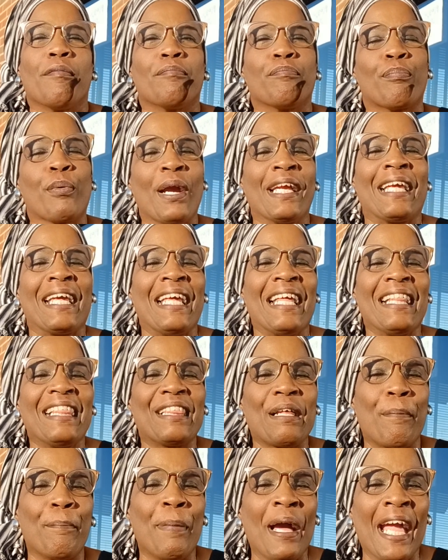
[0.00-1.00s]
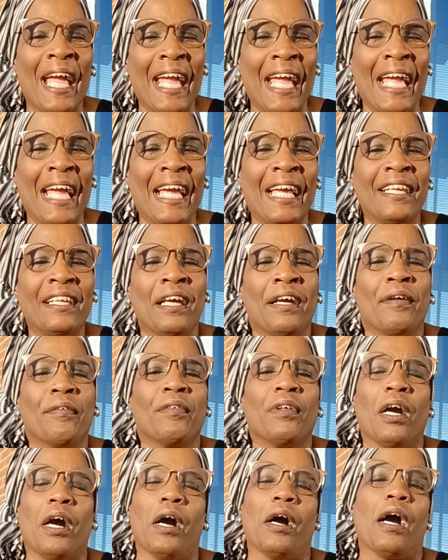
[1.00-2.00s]
breaking the ban.
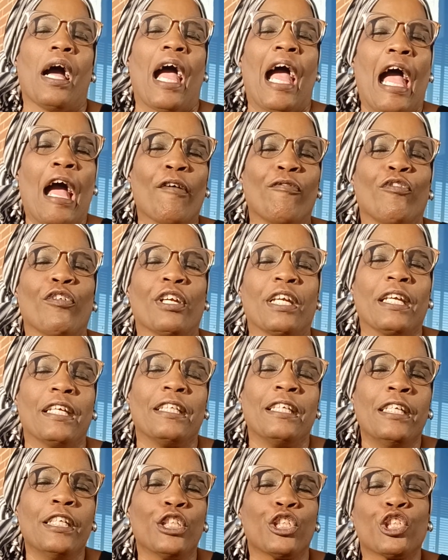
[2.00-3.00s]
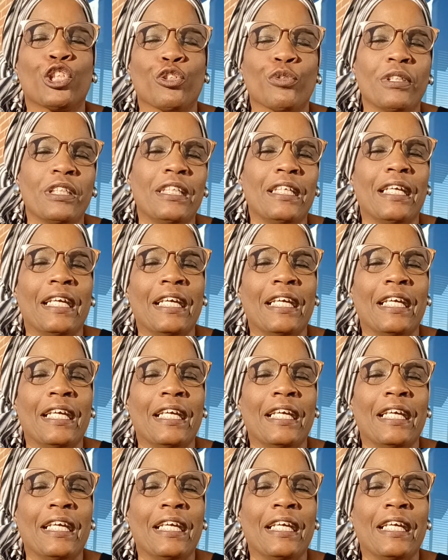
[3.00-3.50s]
African history